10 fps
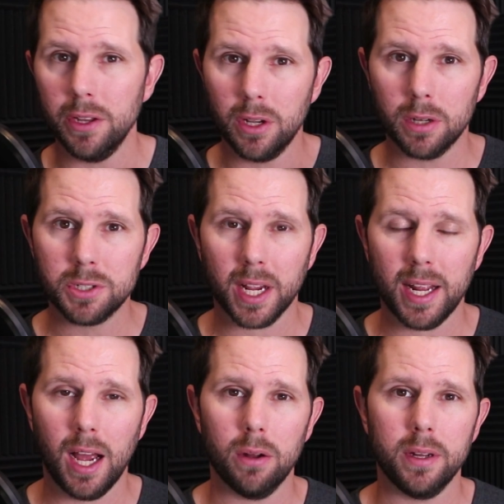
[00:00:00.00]
You can go check it
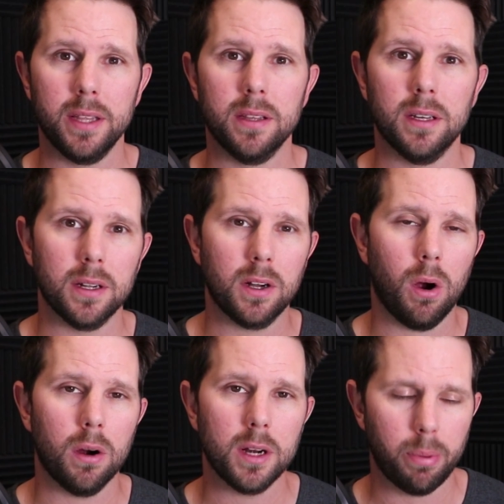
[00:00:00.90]
out in the
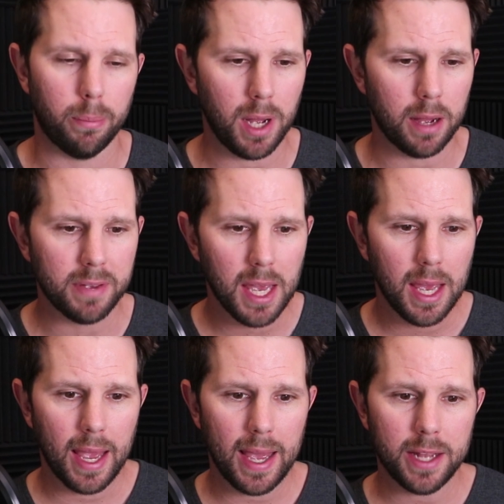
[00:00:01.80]
card up above,
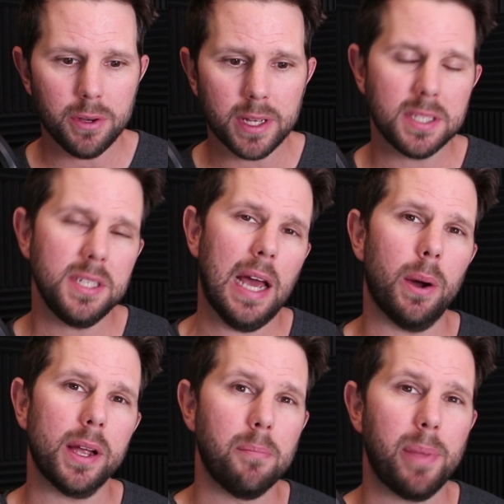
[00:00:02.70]
and you can see how
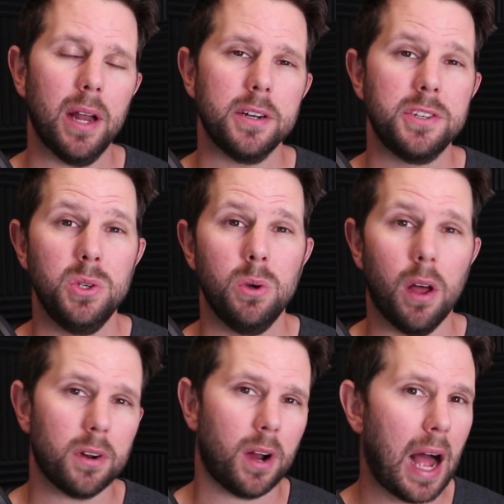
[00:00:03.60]
I compared it to
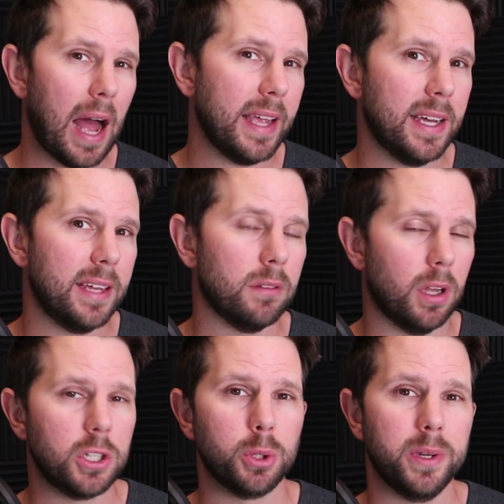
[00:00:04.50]
other high-end
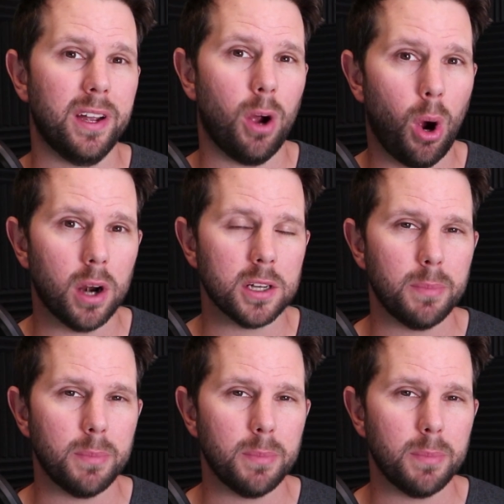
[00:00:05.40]
luxury cars.